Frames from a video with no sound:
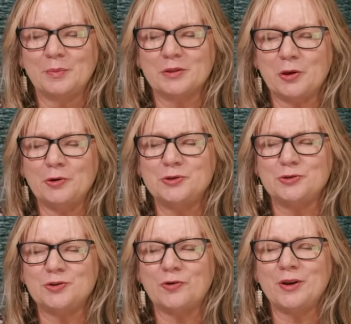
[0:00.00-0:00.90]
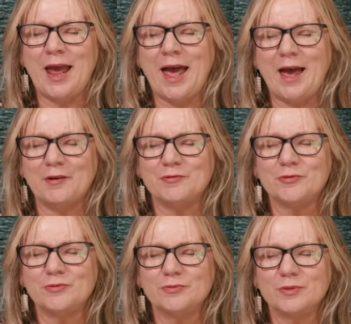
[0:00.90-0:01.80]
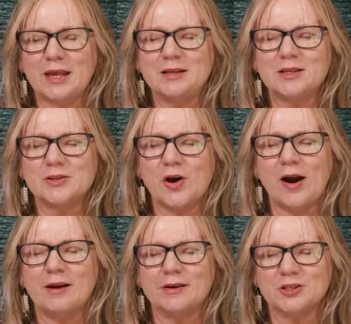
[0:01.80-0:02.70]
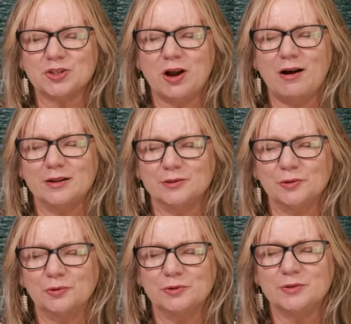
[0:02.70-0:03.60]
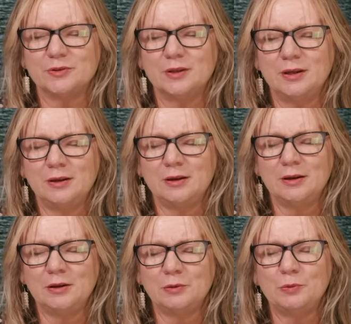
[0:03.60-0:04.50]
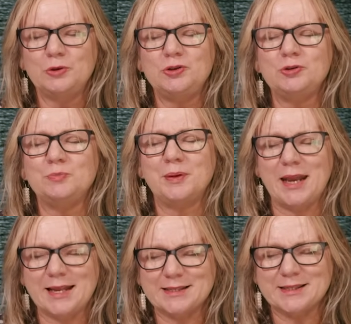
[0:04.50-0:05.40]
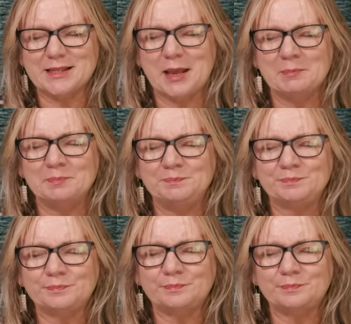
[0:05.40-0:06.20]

But those who don't have, they desire a child, Lord. Would you bless them?